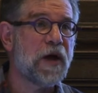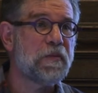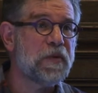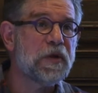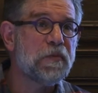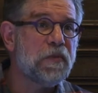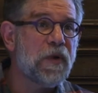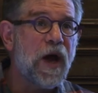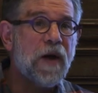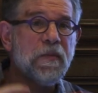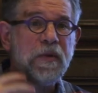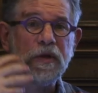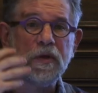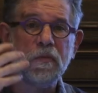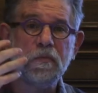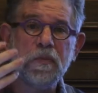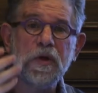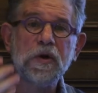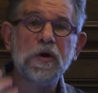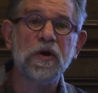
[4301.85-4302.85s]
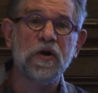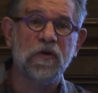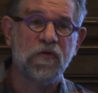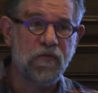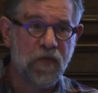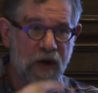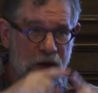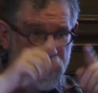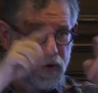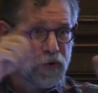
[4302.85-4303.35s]
I'm in the middle
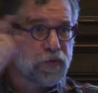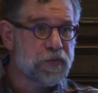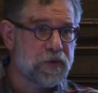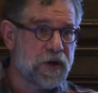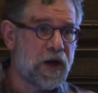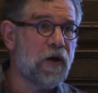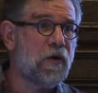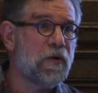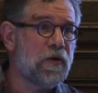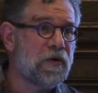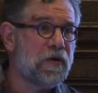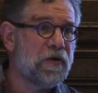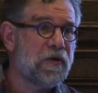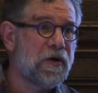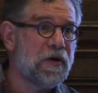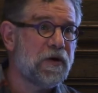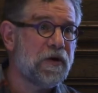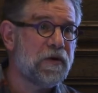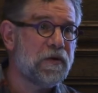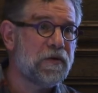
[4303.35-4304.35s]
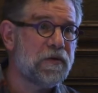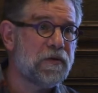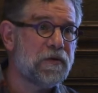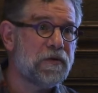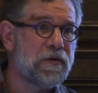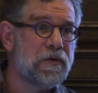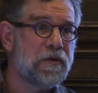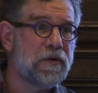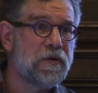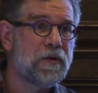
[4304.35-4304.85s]
of my loop now. You
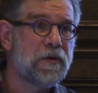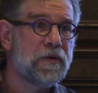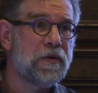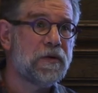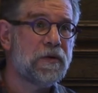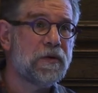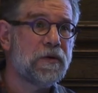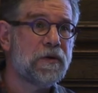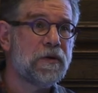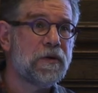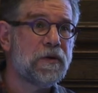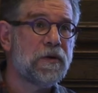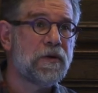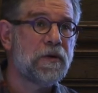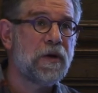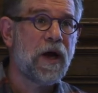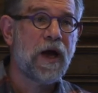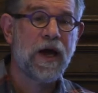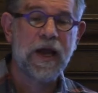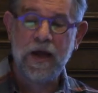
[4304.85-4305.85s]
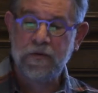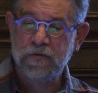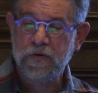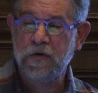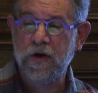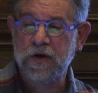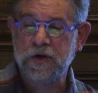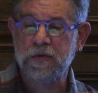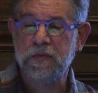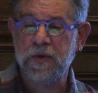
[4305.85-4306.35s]
corrected your test. I
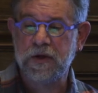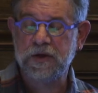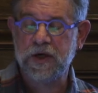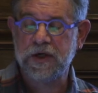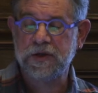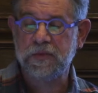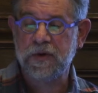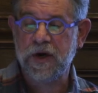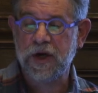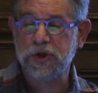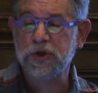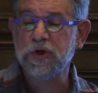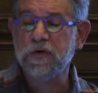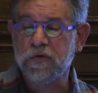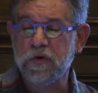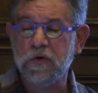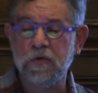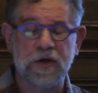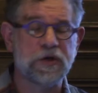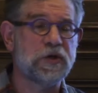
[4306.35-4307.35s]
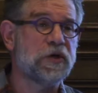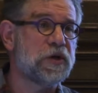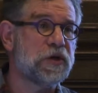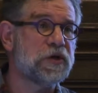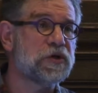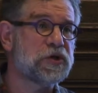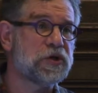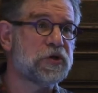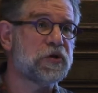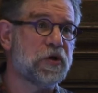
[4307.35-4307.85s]
have corrected my test, but I should have corrected
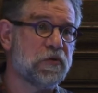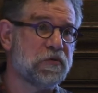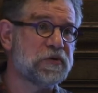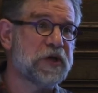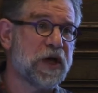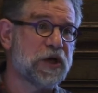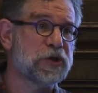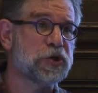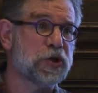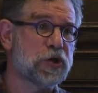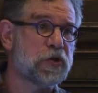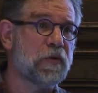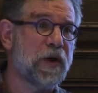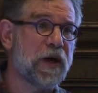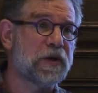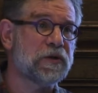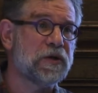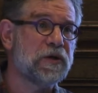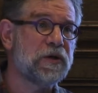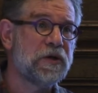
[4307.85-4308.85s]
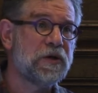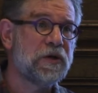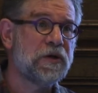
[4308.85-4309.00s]
it so that it was actually correct.